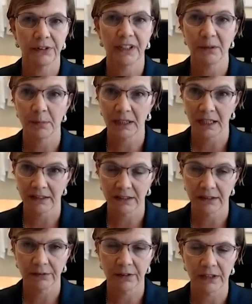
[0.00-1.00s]
that have been
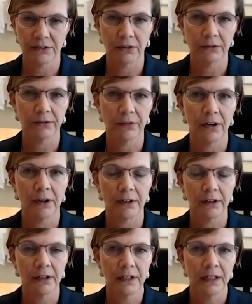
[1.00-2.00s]
identified so far